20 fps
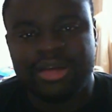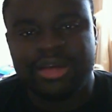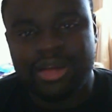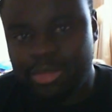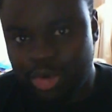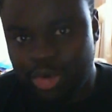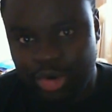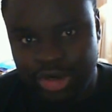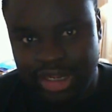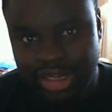
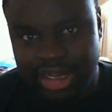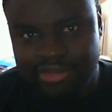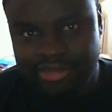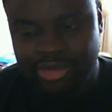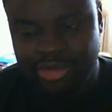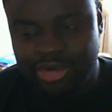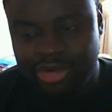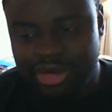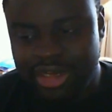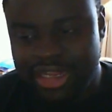Good morning,
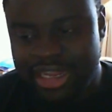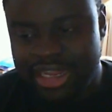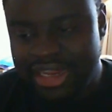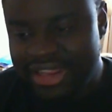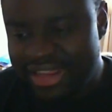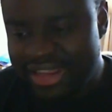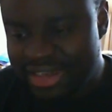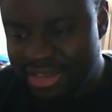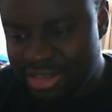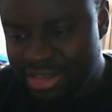everyone.
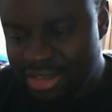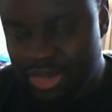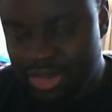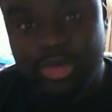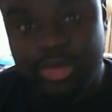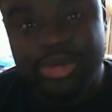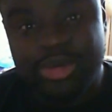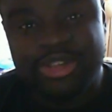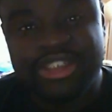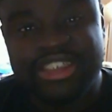It is
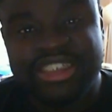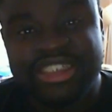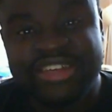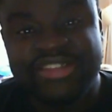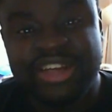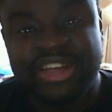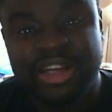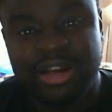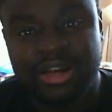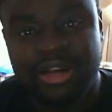almost
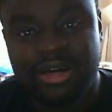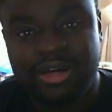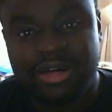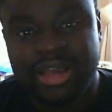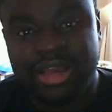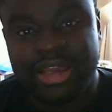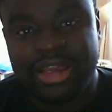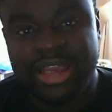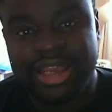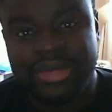7
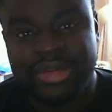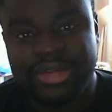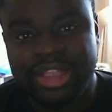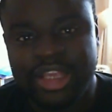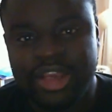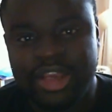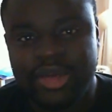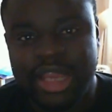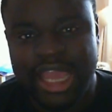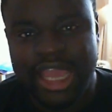o'clock here in
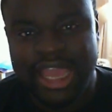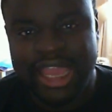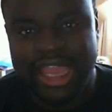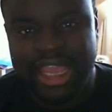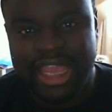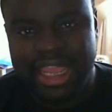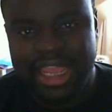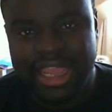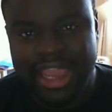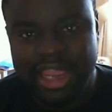the
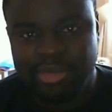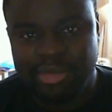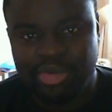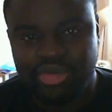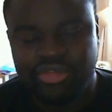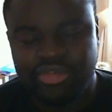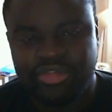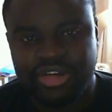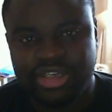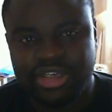UK,
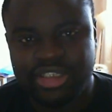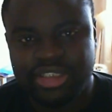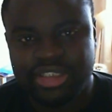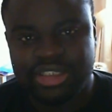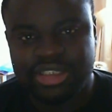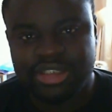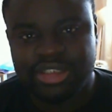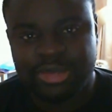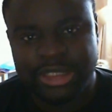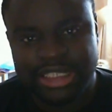April
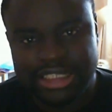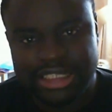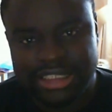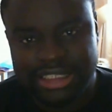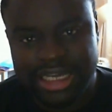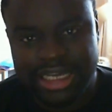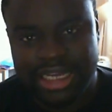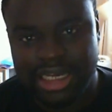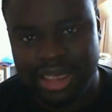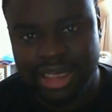1st,
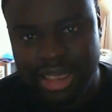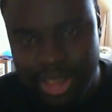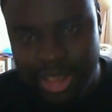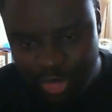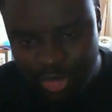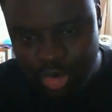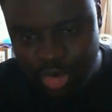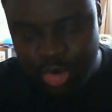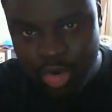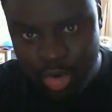2010.
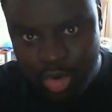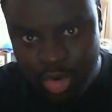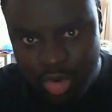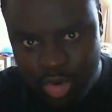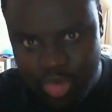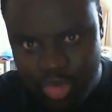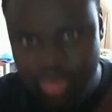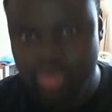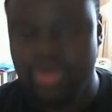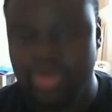
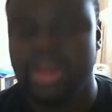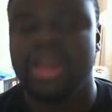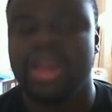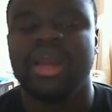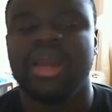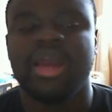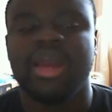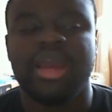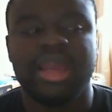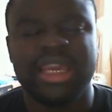Woo-hoo!
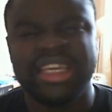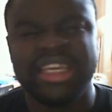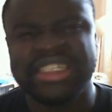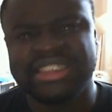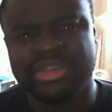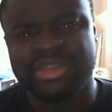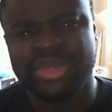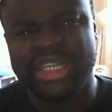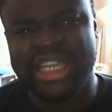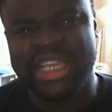
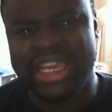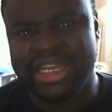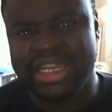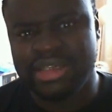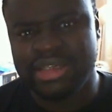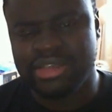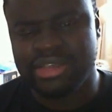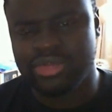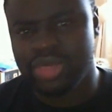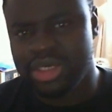Easter
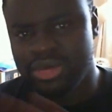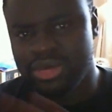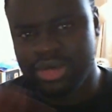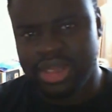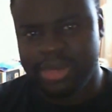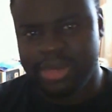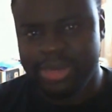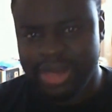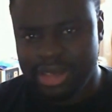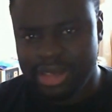weekend as well
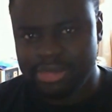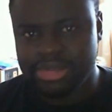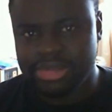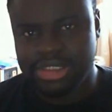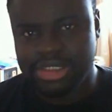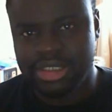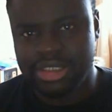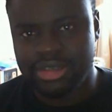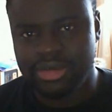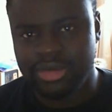coming up,
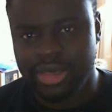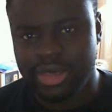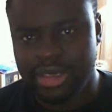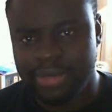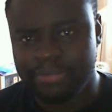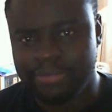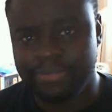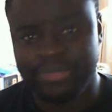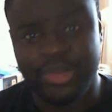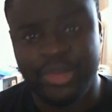so
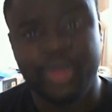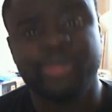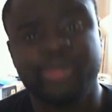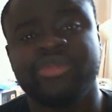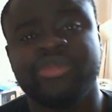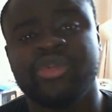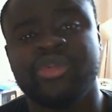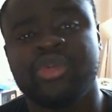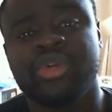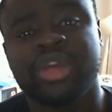hope
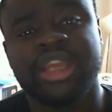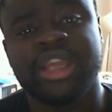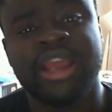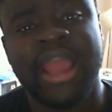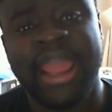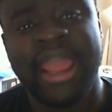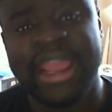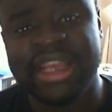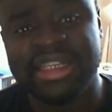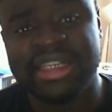you've all got your
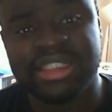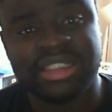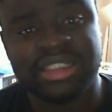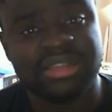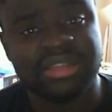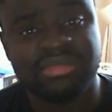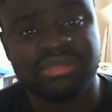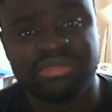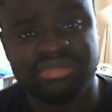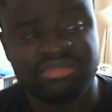eggs
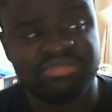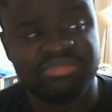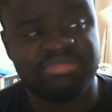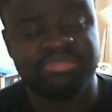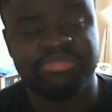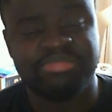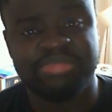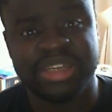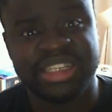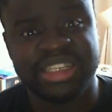and
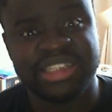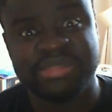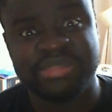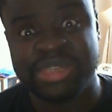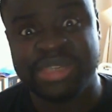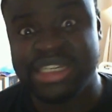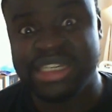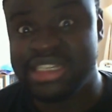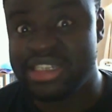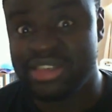bits
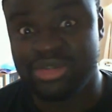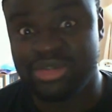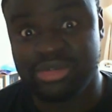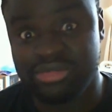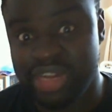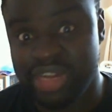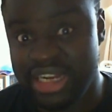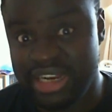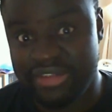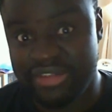and pieces all
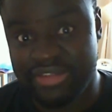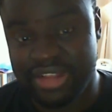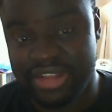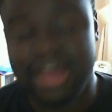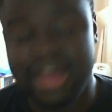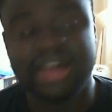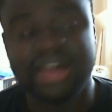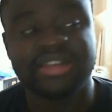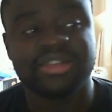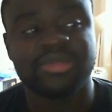ready for
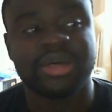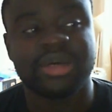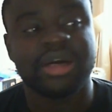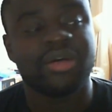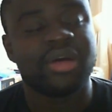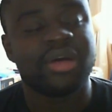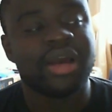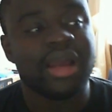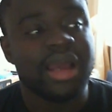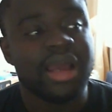that as well.